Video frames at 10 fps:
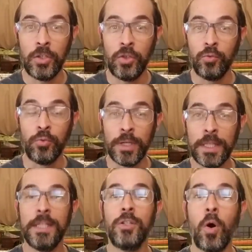You
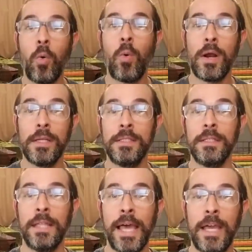really don't want to
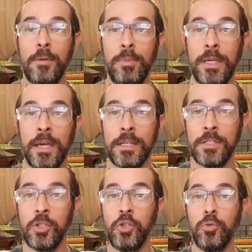delay,
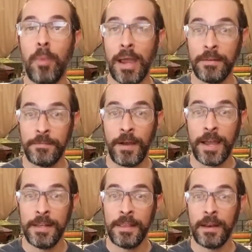because you might
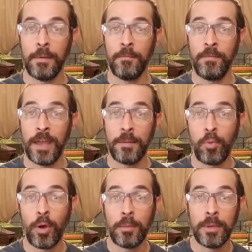find that a vet
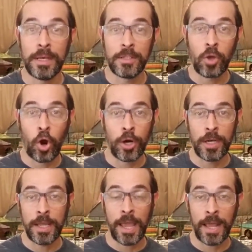appointment is hard
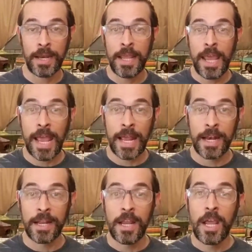to get,
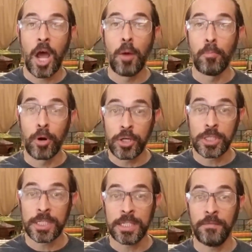and
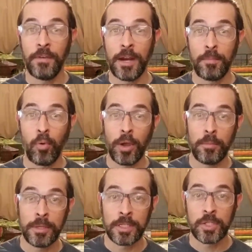emergency vet
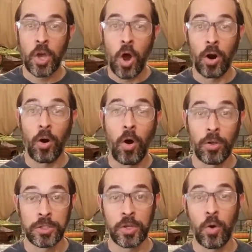appointments are
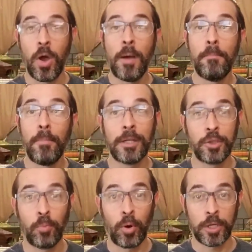also
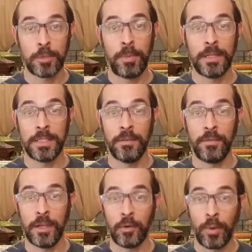much more
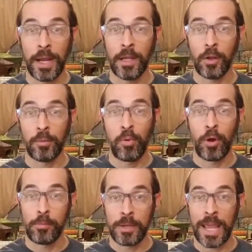expensive than a regular
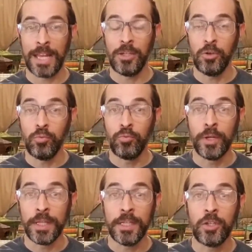appointment, and you
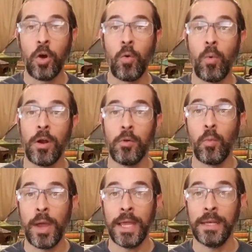really don't want to
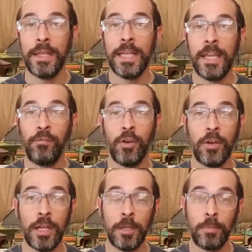wait. If your
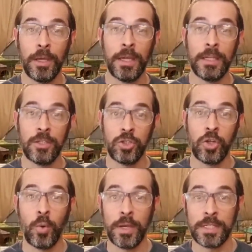guinea pig is
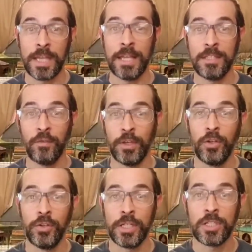showing signs of
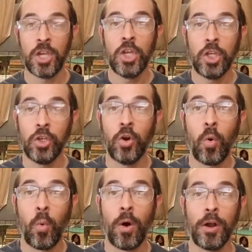illness, you
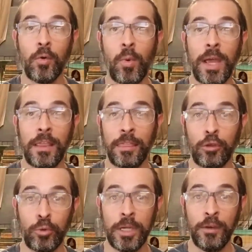don't want to wait
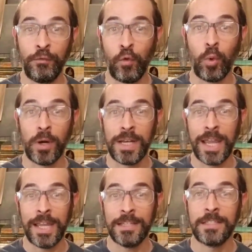3-4
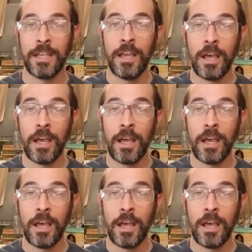days